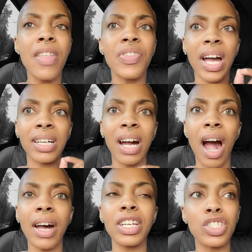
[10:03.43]
that
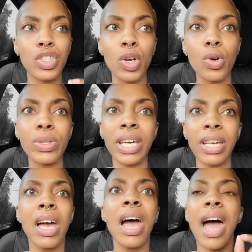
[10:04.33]
God is
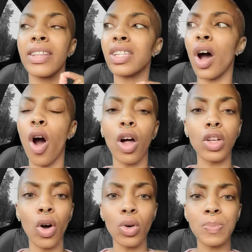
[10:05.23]
using, and to all
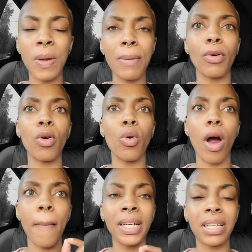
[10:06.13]
those people who
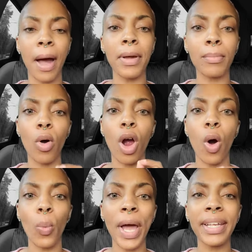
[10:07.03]
are becoming more
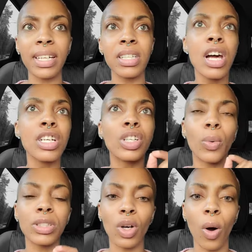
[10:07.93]
awakened to
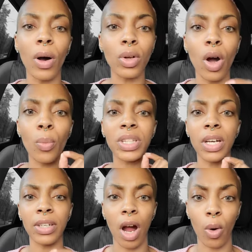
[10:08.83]
what's going on
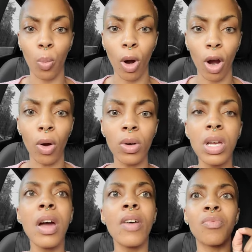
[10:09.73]
within our world,
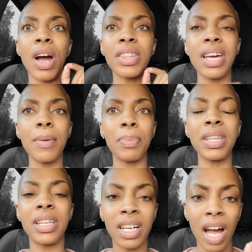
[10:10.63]
whether it be
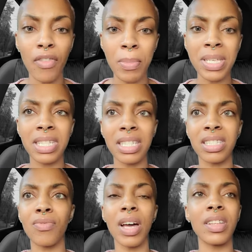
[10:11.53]
the government
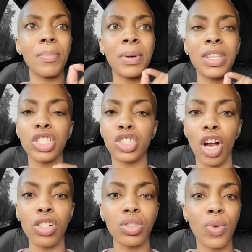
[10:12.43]
system, whether it be the
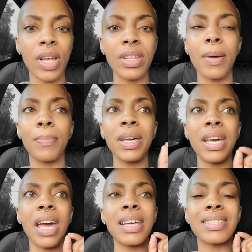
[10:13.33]
church, whether it
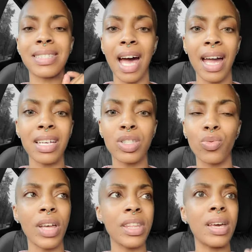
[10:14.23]
be in science,
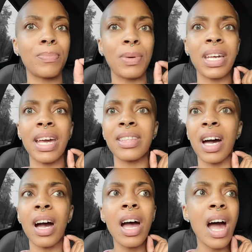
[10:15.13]
whether it be in
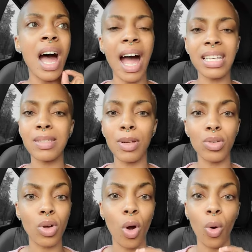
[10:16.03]
the
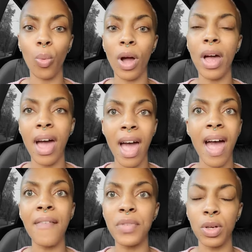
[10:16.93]
hospitals or what
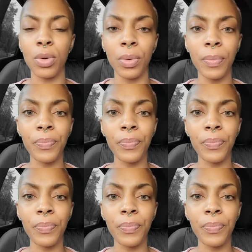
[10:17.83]
have you,